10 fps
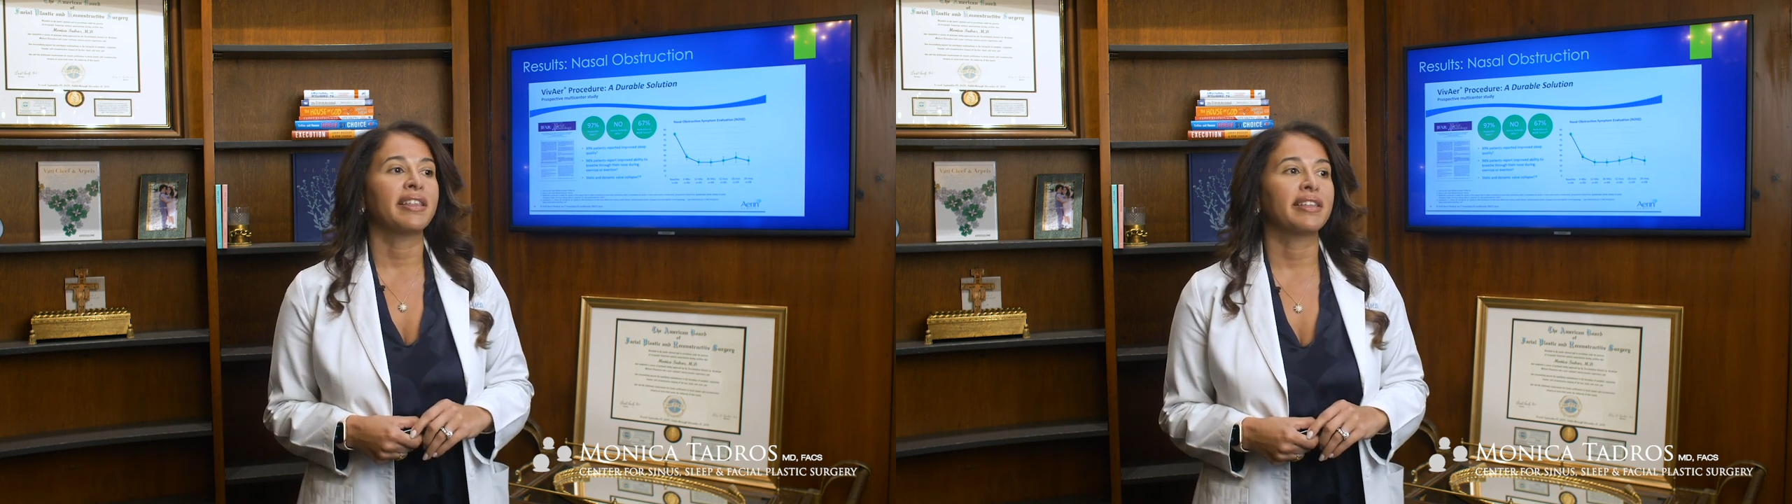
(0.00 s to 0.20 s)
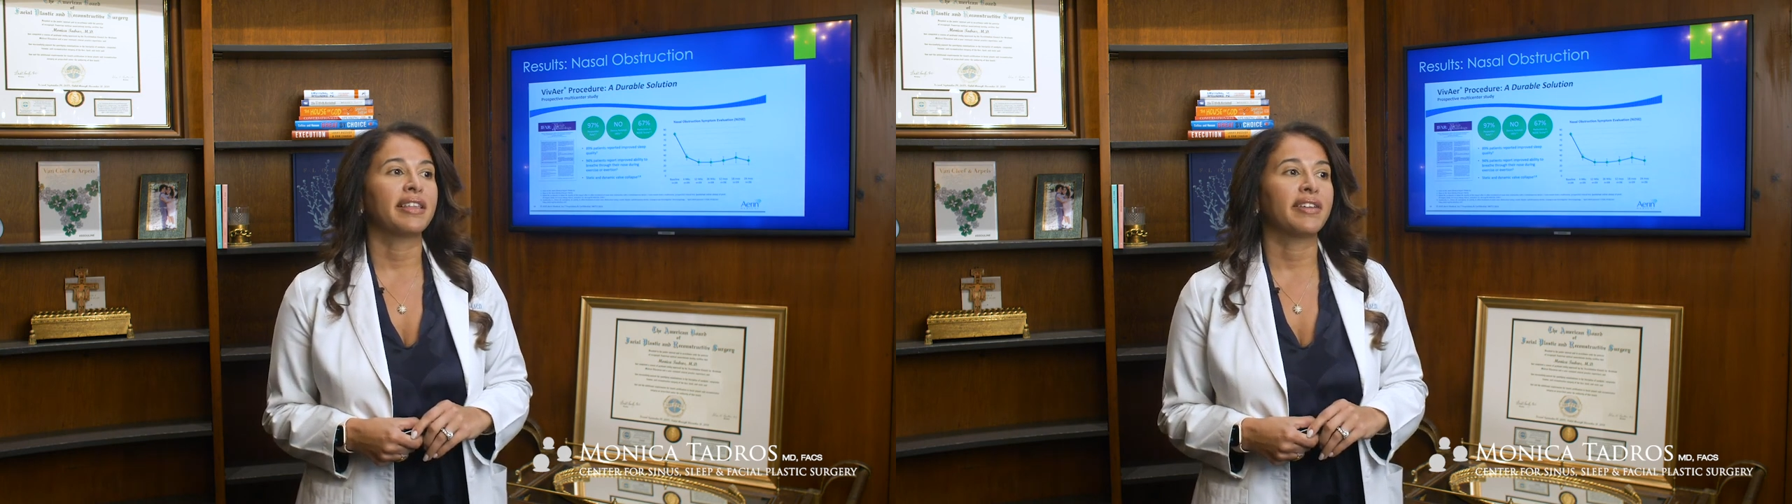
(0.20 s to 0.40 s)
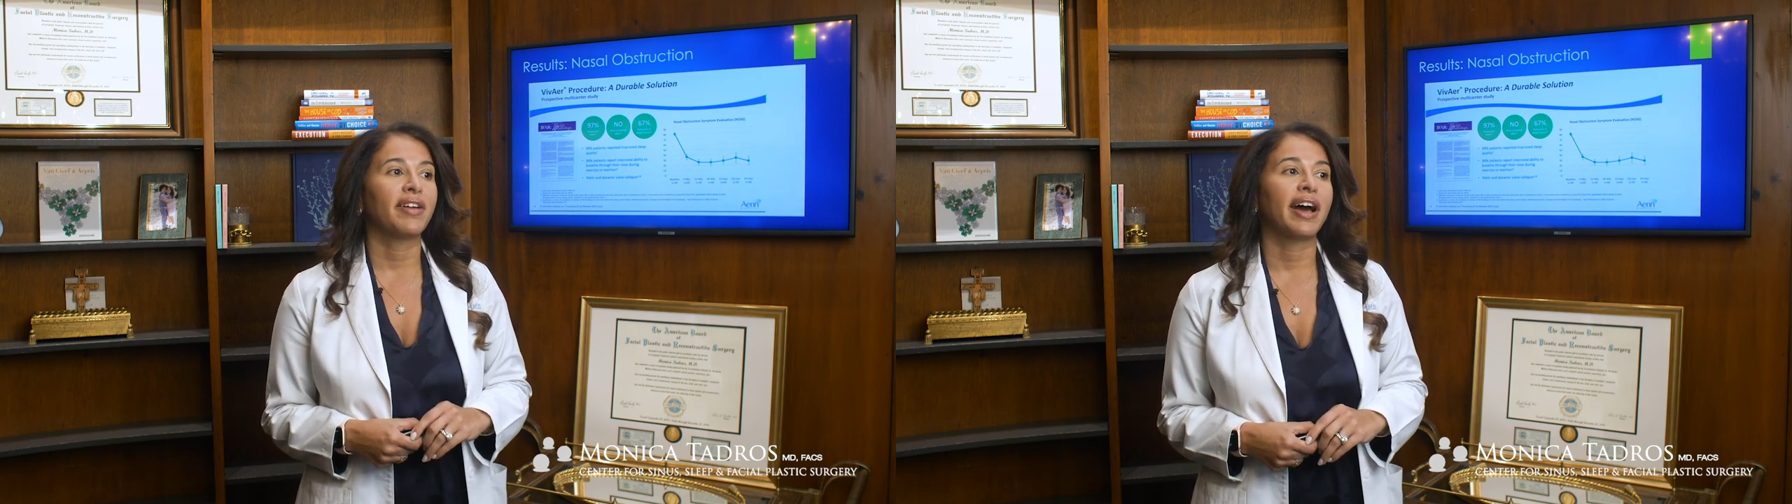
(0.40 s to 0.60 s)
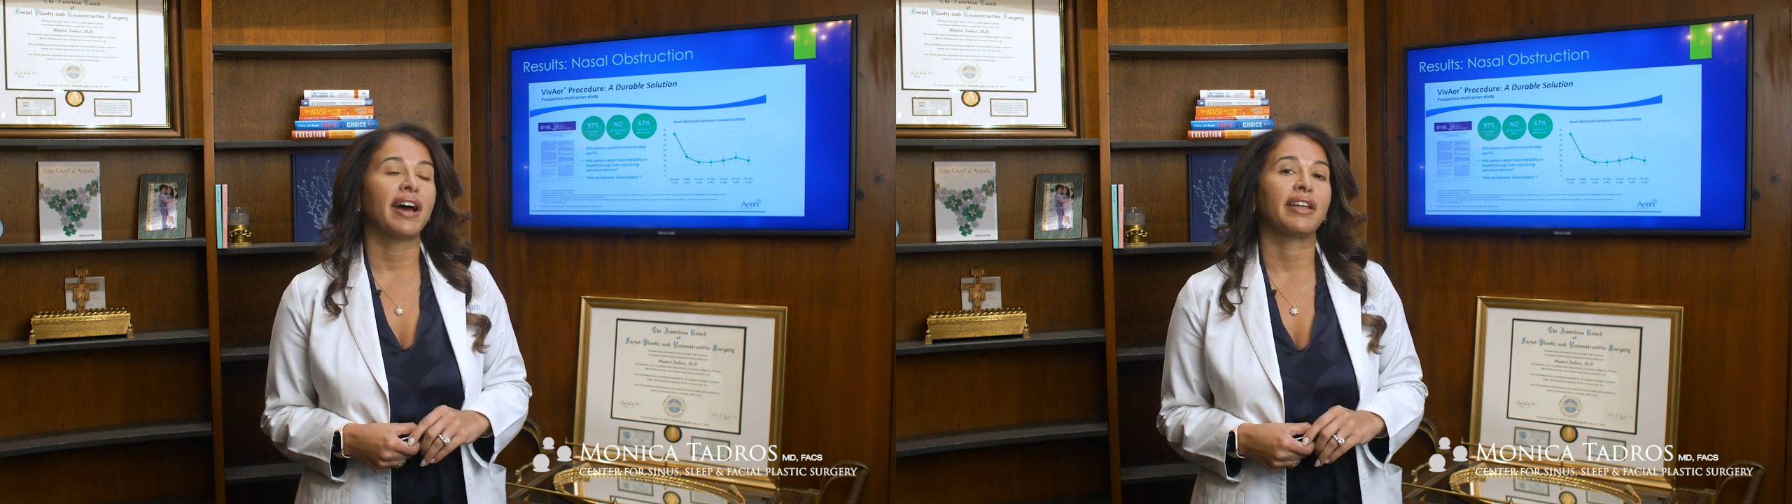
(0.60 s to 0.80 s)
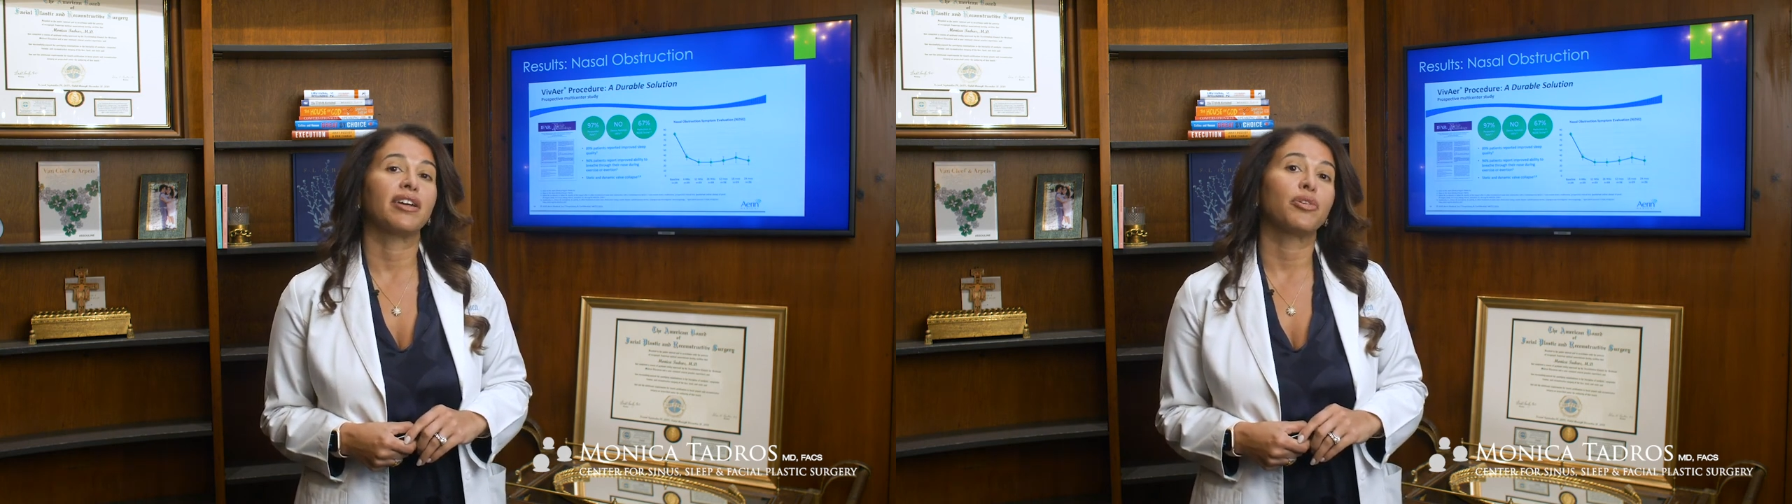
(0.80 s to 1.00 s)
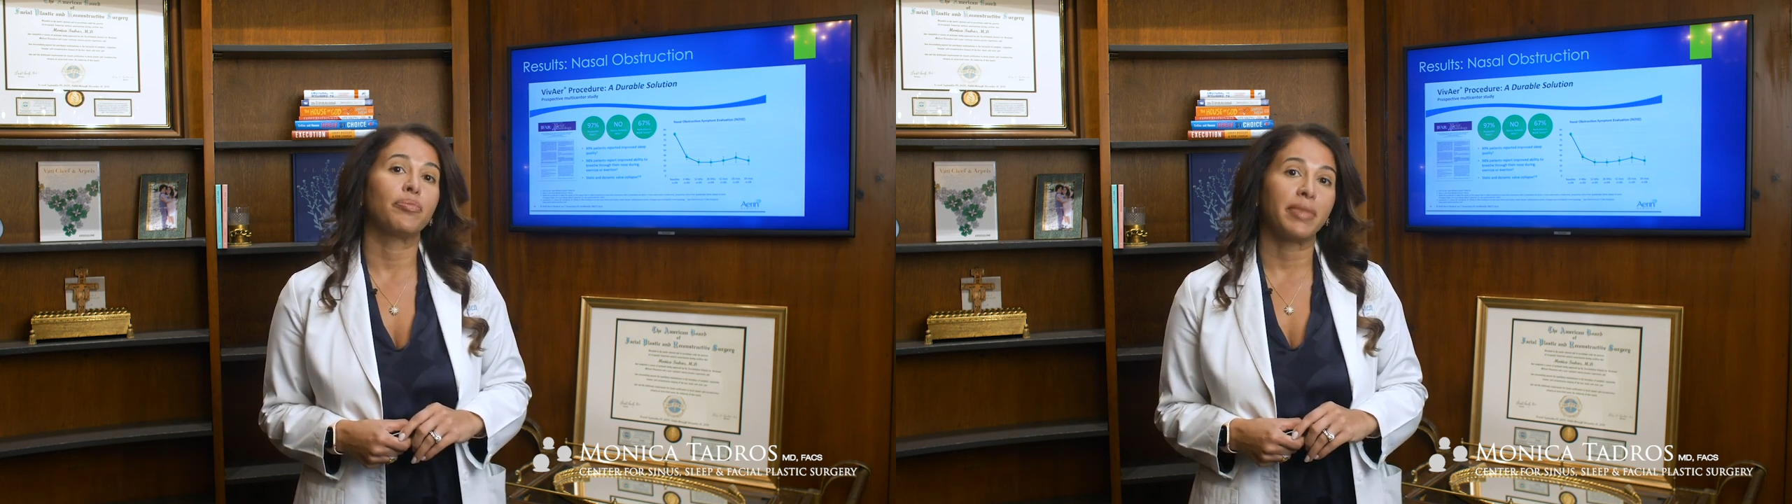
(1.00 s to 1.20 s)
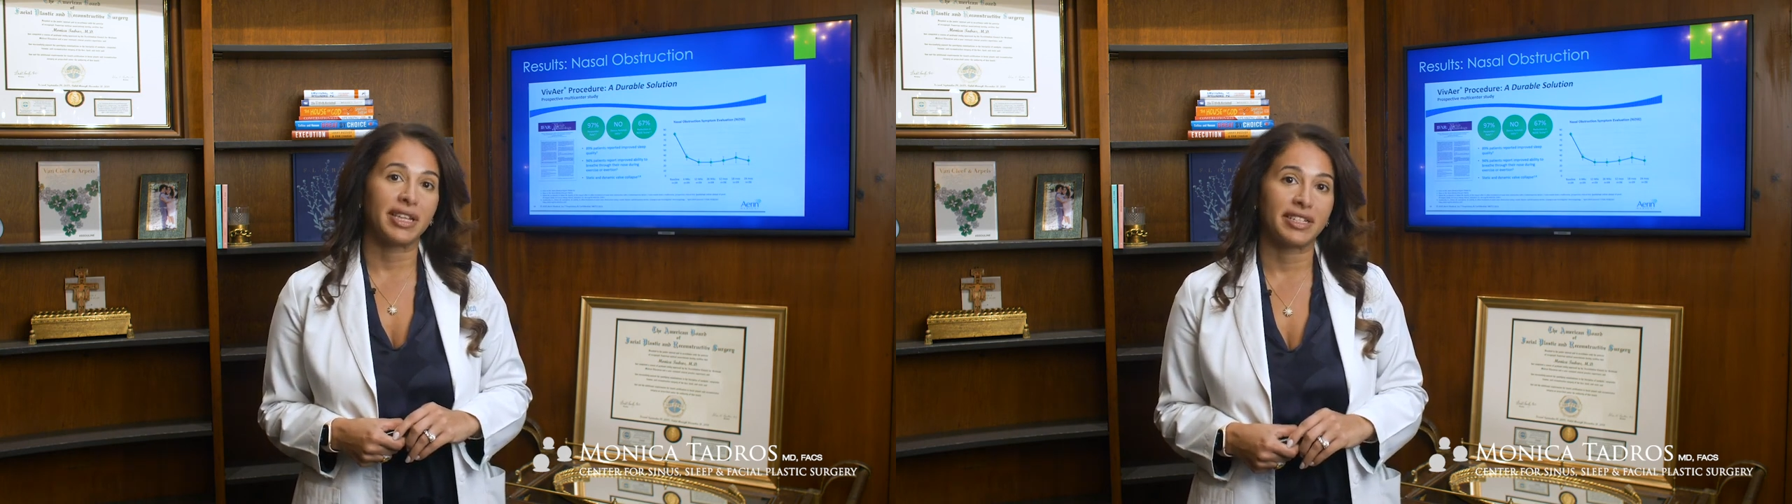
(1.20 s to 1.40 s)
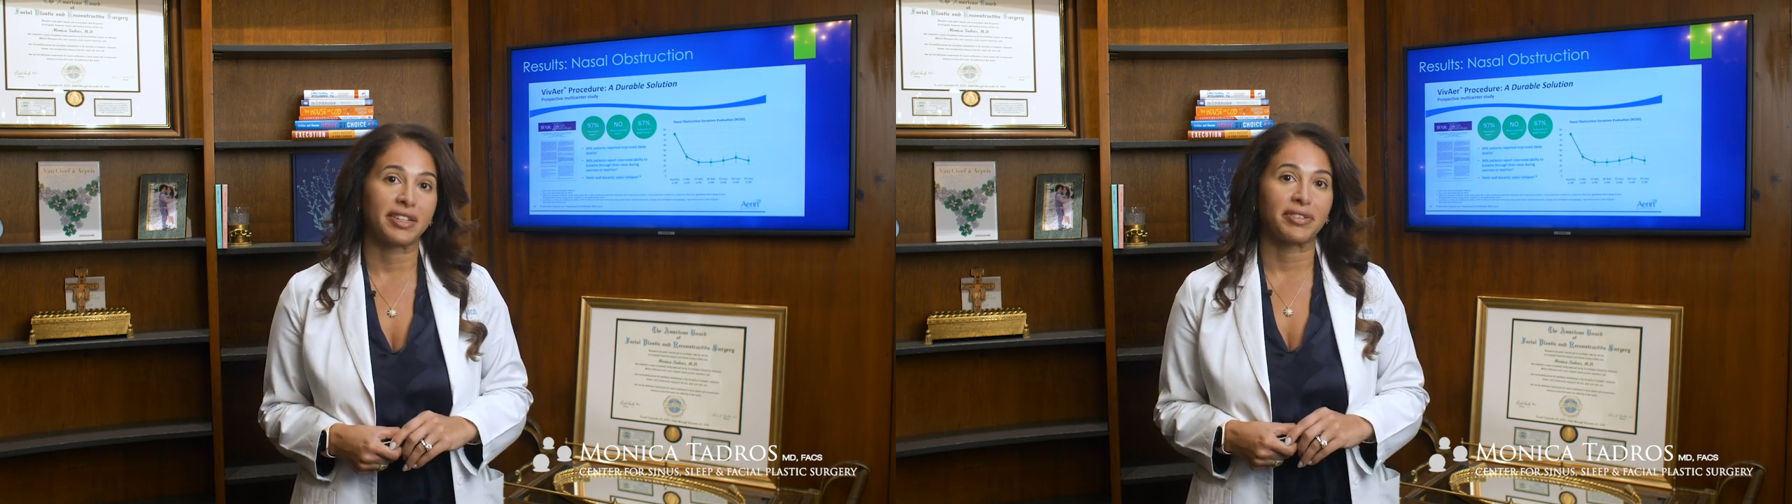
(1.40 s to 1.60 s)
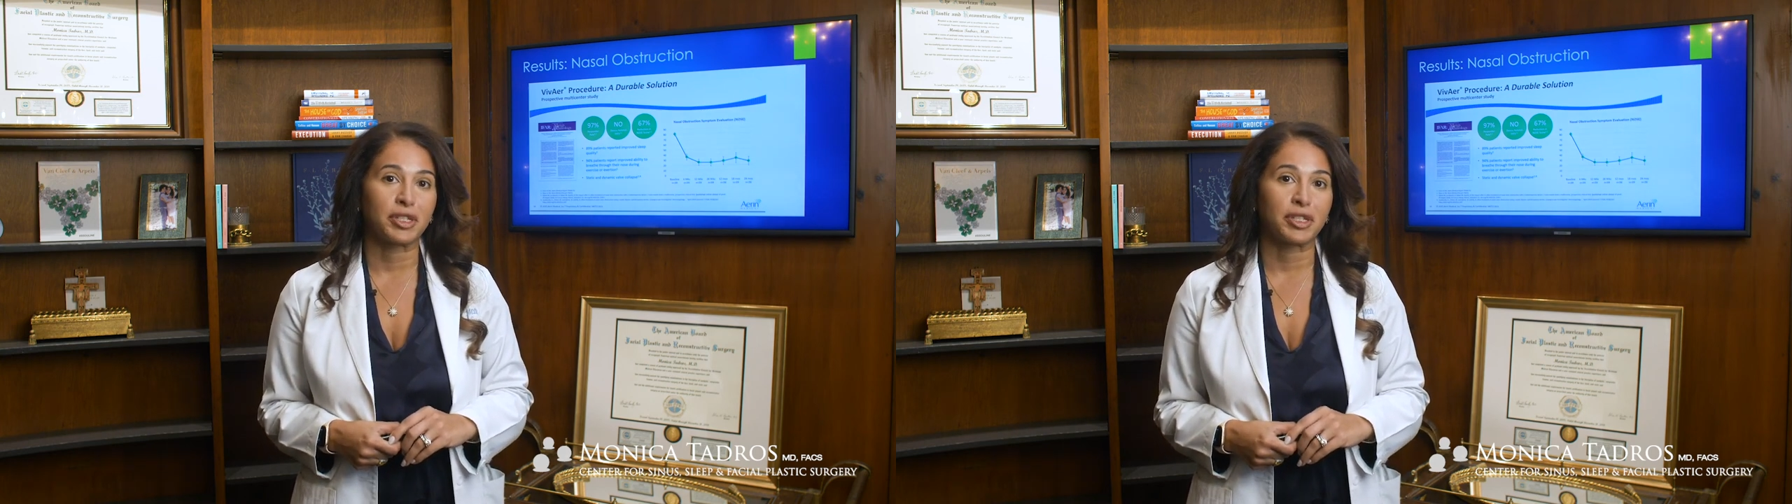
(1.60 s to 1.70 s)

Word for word: that they've had amazing